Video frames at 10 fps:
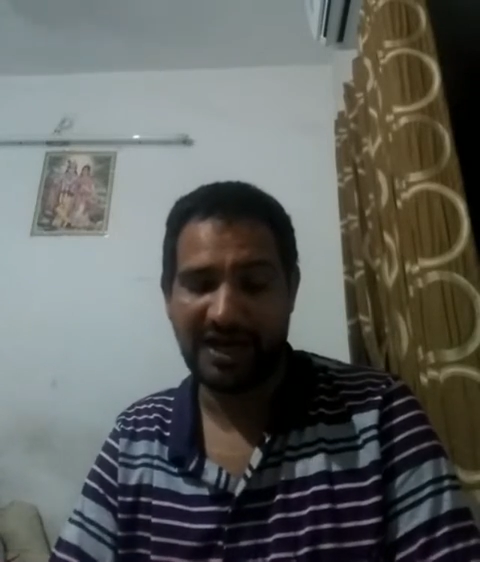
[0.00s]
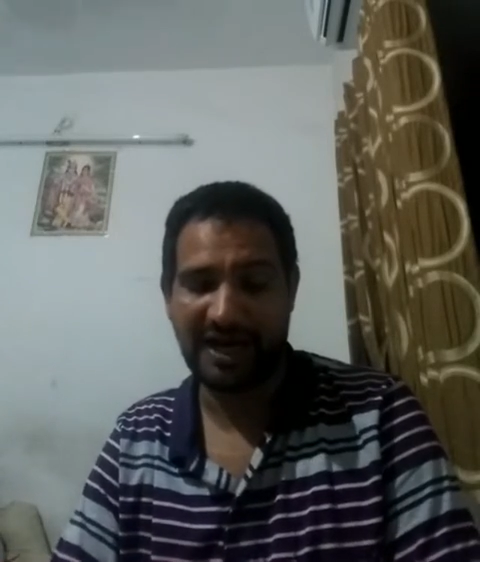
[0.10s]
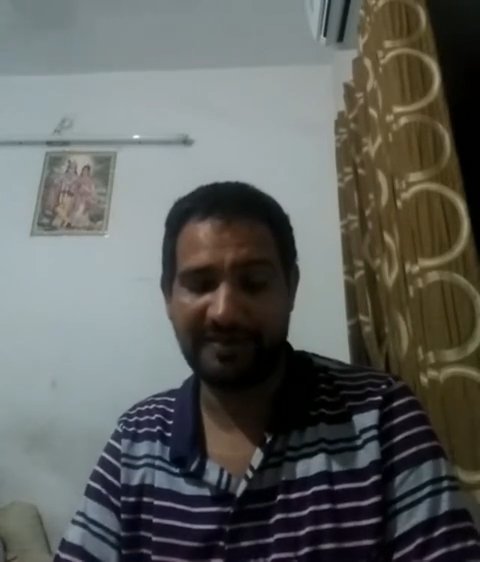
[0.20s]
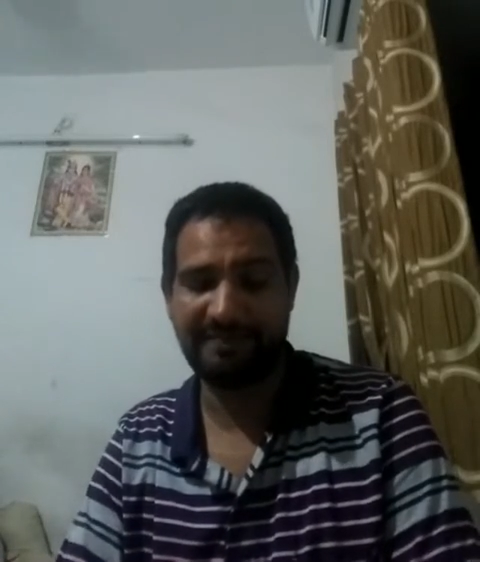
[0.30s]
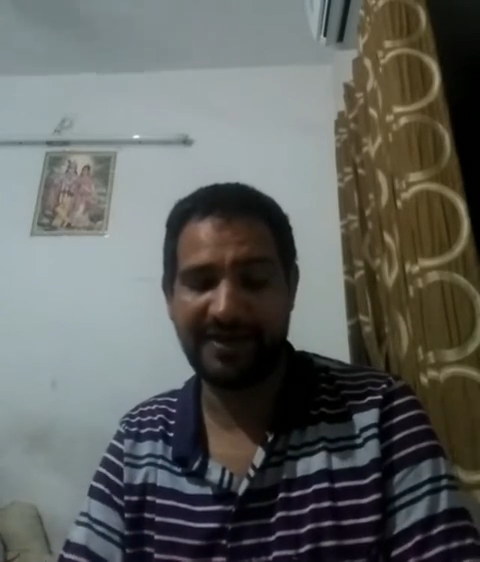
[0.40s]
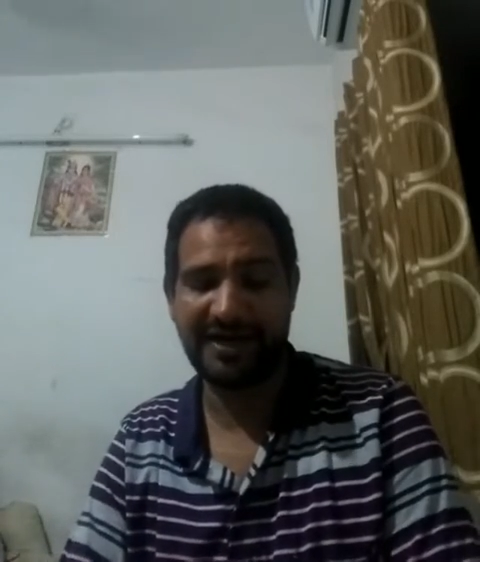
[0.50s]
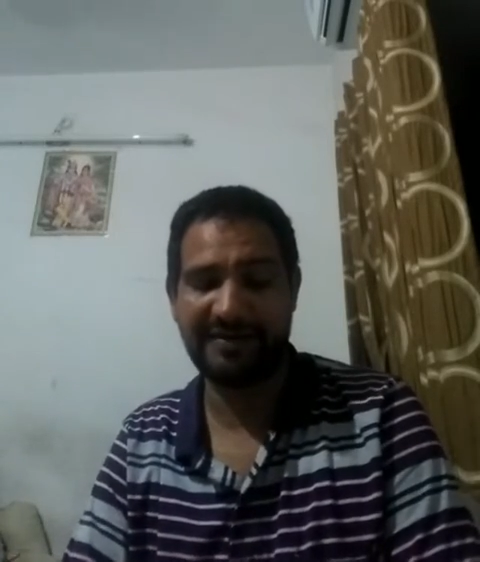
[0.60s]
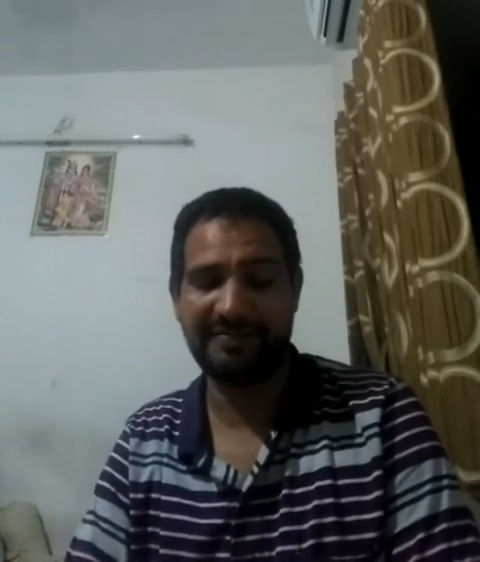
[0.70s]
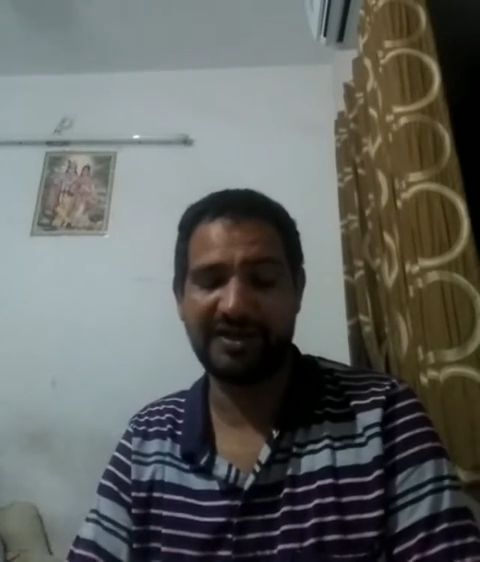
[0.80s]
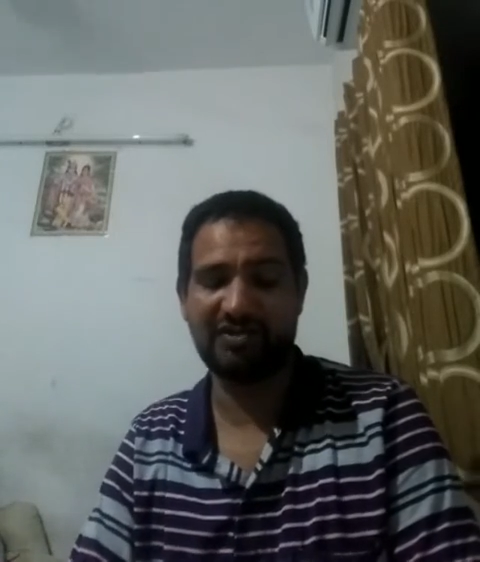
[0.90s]
and
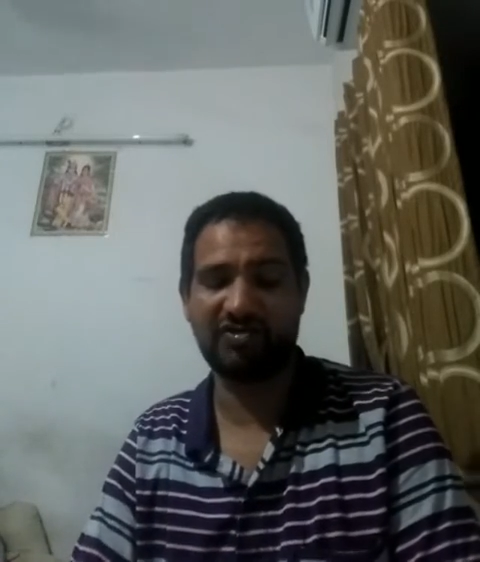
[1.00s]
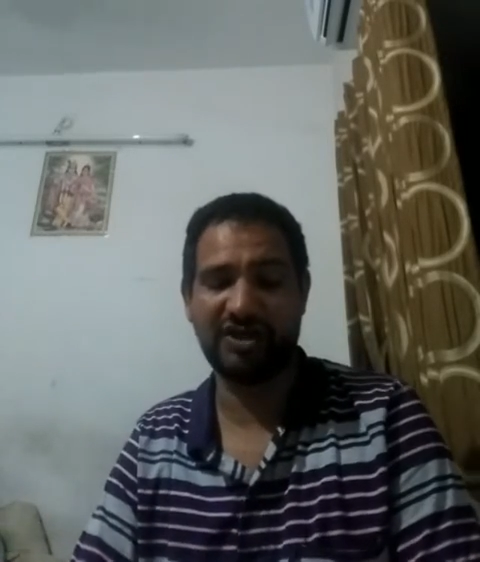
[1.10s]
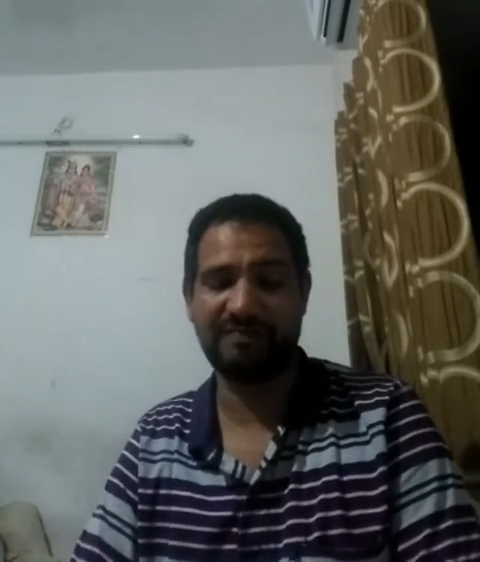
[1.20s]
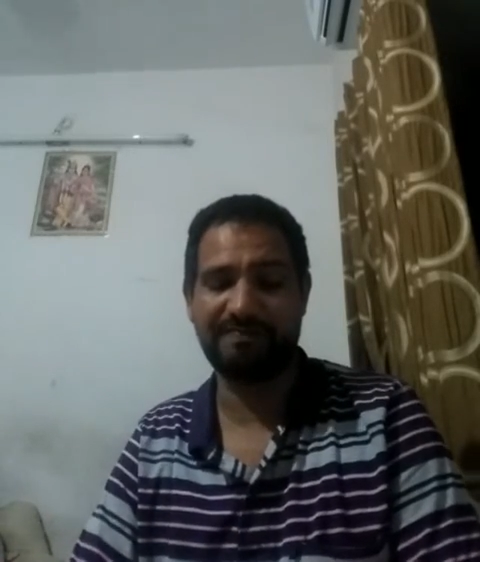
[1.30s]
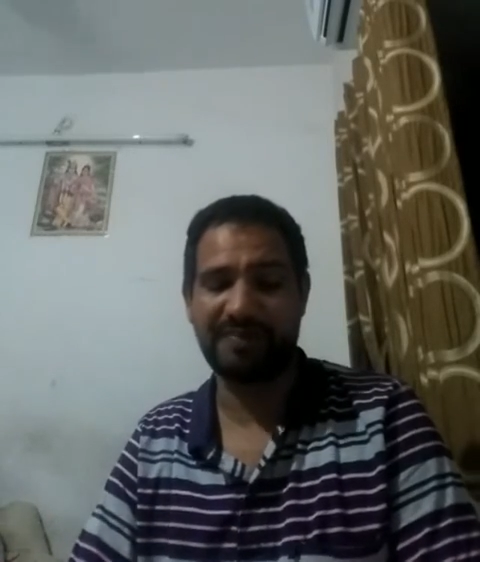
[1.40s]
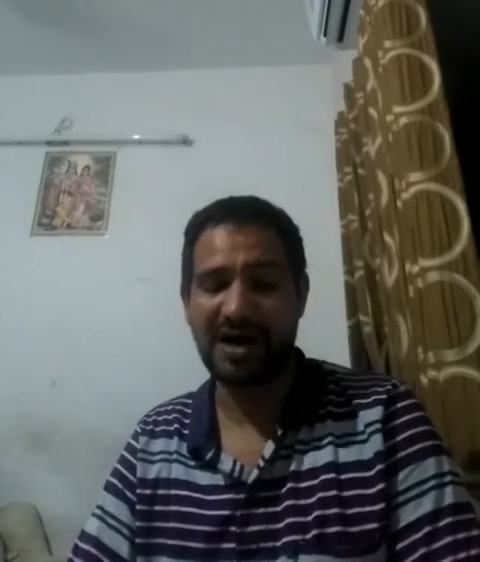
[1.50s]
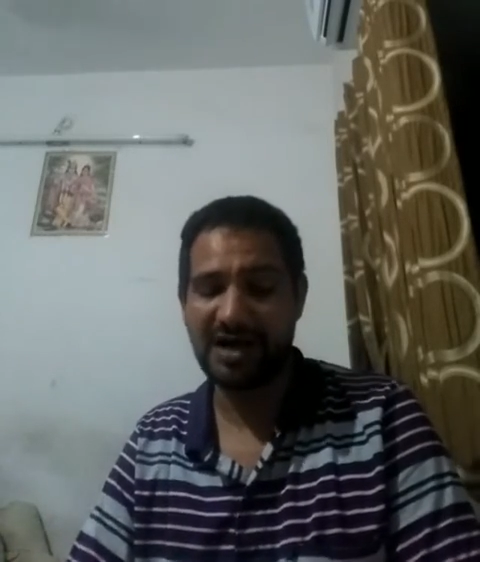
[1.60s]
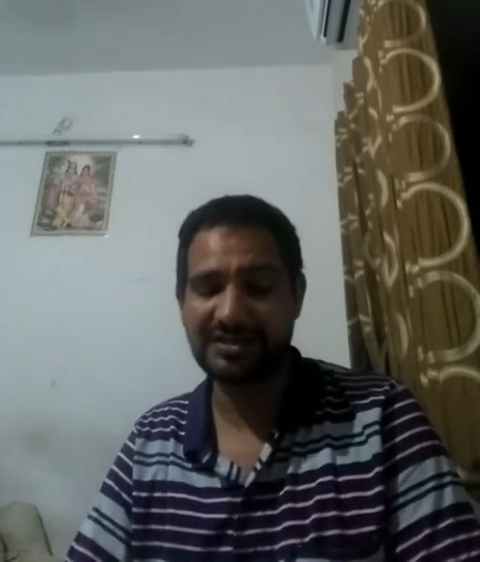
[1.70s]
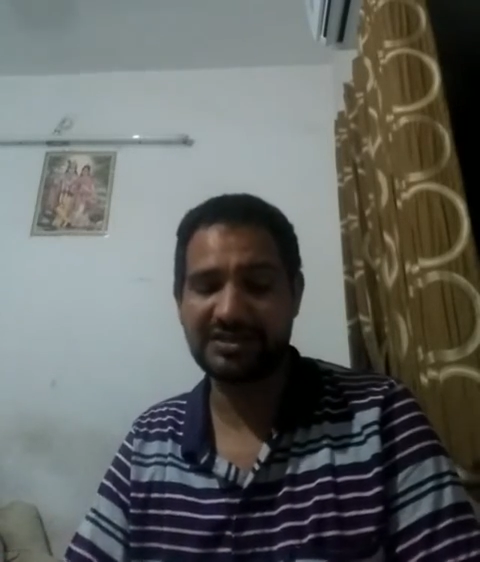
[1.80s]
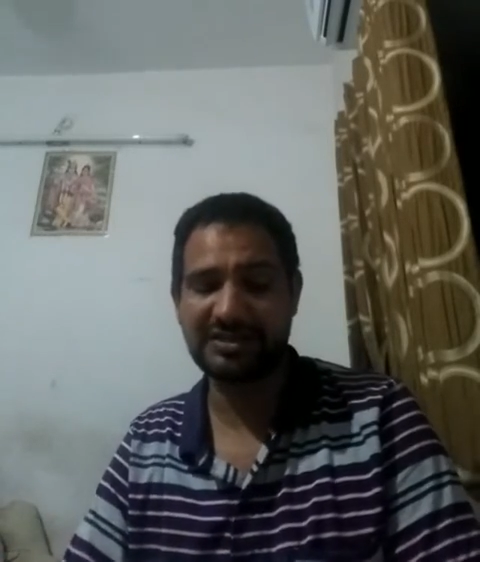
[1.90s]
bade me creep
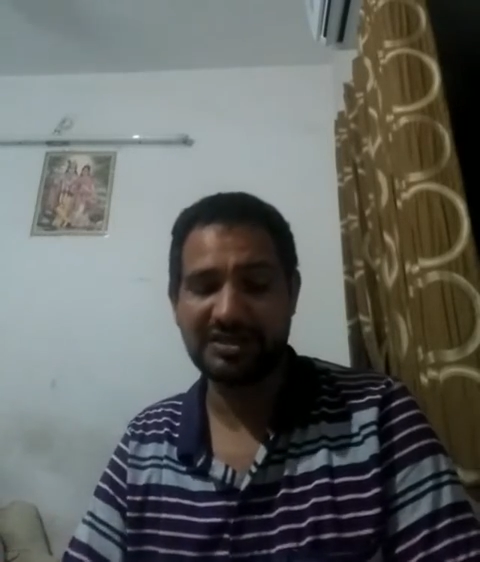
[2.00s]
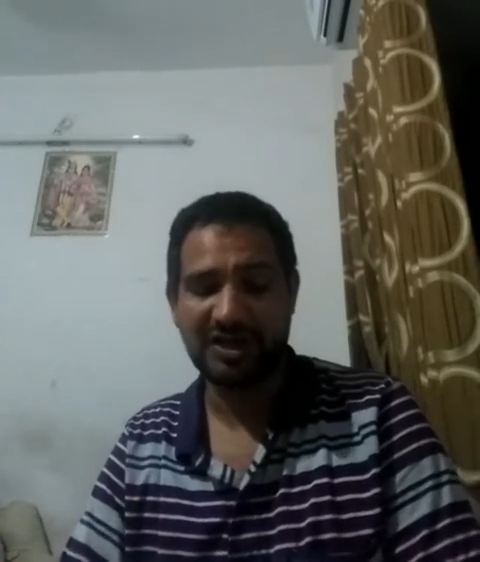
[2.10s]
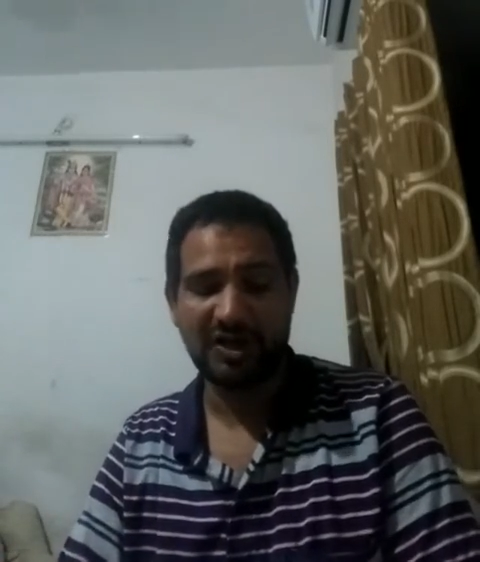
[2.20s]
past.